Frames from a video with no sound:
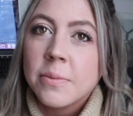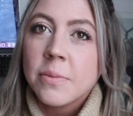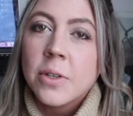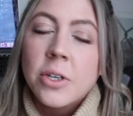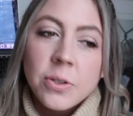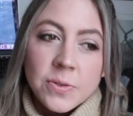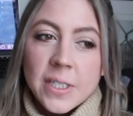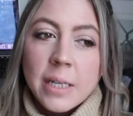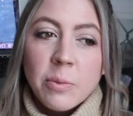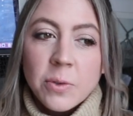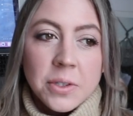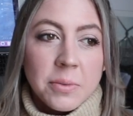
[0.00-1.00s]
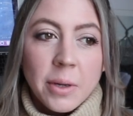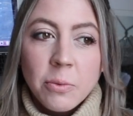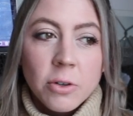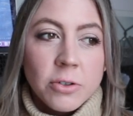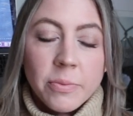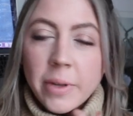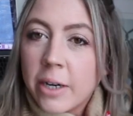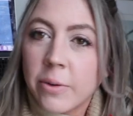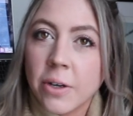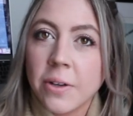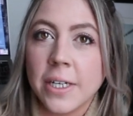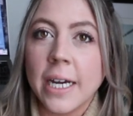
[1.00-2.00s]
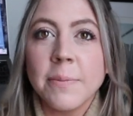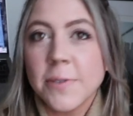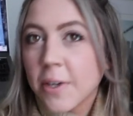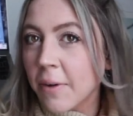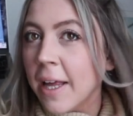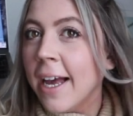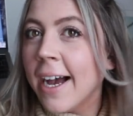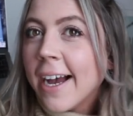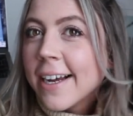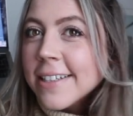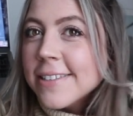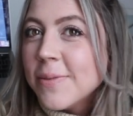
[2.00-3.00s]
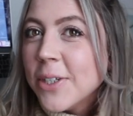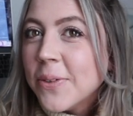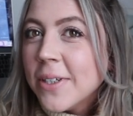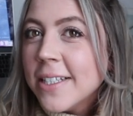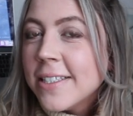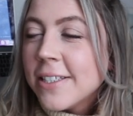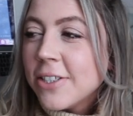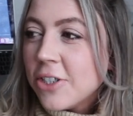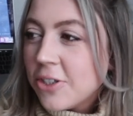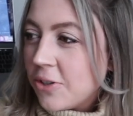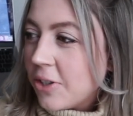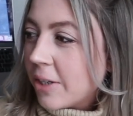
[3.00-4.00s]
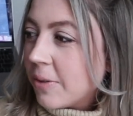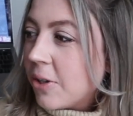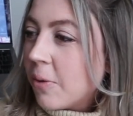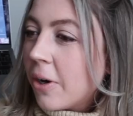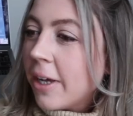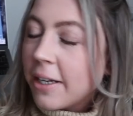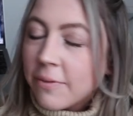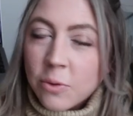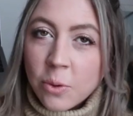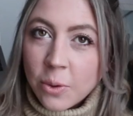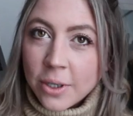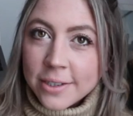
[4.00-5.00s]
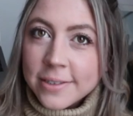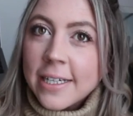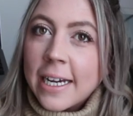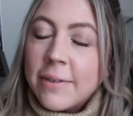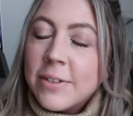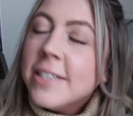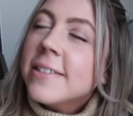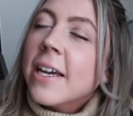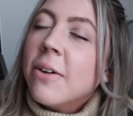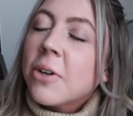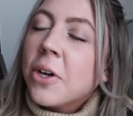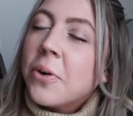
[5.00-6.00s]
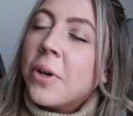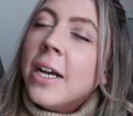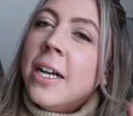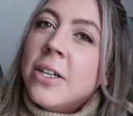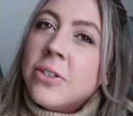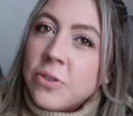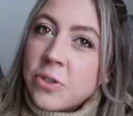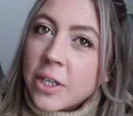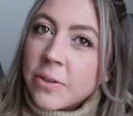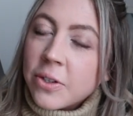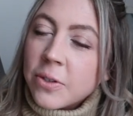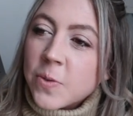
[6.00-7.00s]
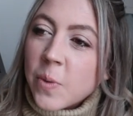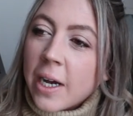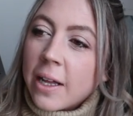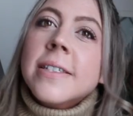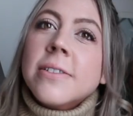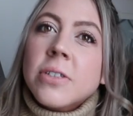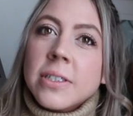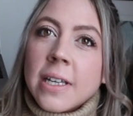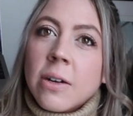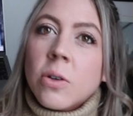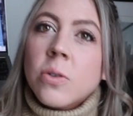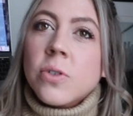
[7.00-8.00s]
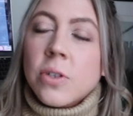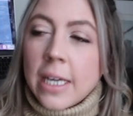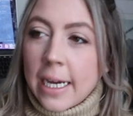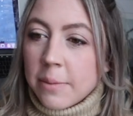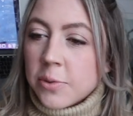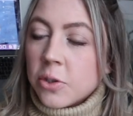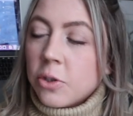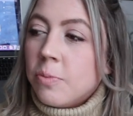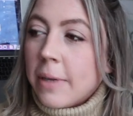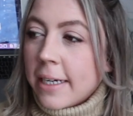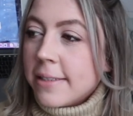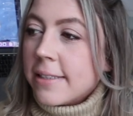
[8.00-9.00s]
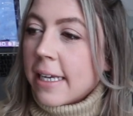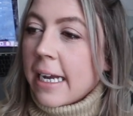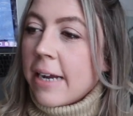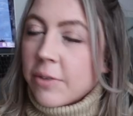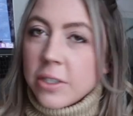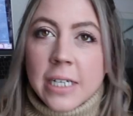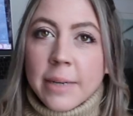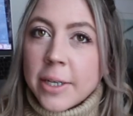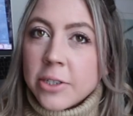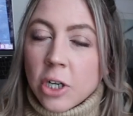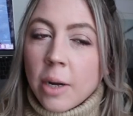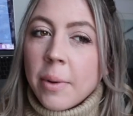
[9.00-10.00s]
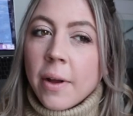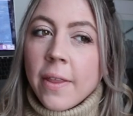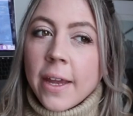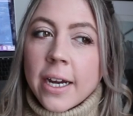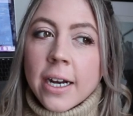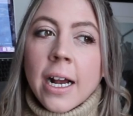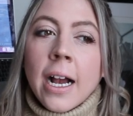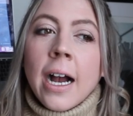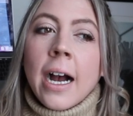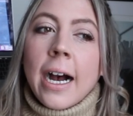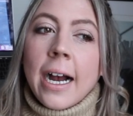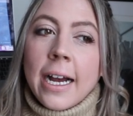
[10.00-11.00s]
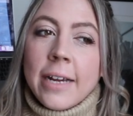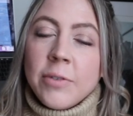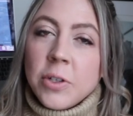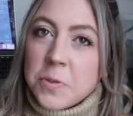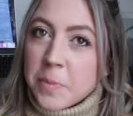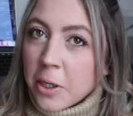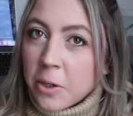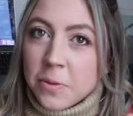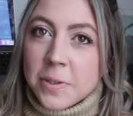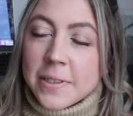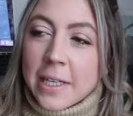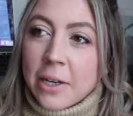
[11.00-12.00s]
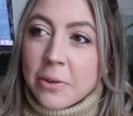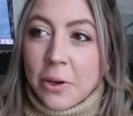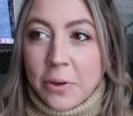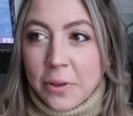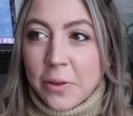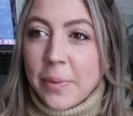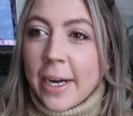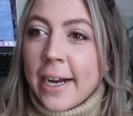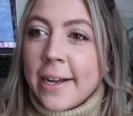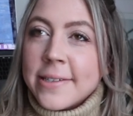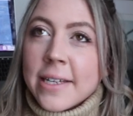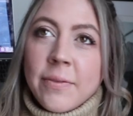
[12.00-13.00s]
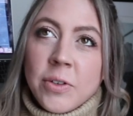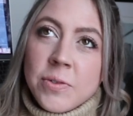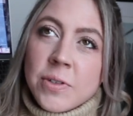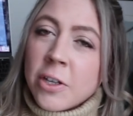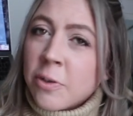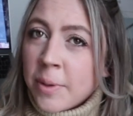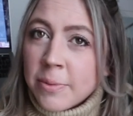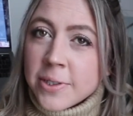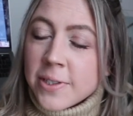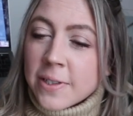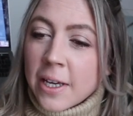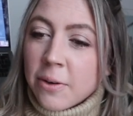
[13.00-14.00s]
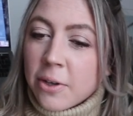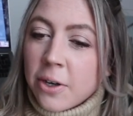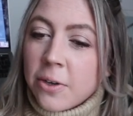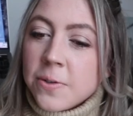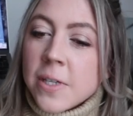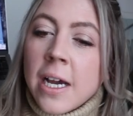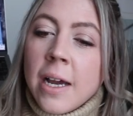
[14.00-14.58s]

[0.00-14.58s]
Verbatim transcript: the new staples in my wardrobe that I wear all the time. So I got some new ones to share with you all. And of course, I have a discount code to share with you as well. Their discount codes are the absolute best. Like every time I shop on there, I've used my own discount code in the past. I've used other people's discount codes